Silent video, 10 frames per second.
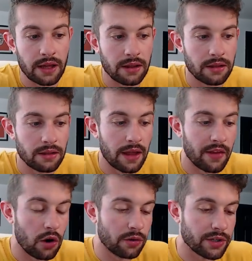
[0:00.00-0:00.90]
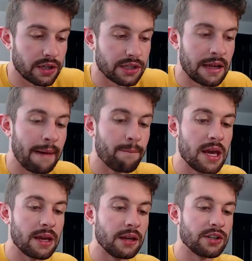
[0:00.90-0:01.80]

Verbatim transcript: then the Colts are going to stop making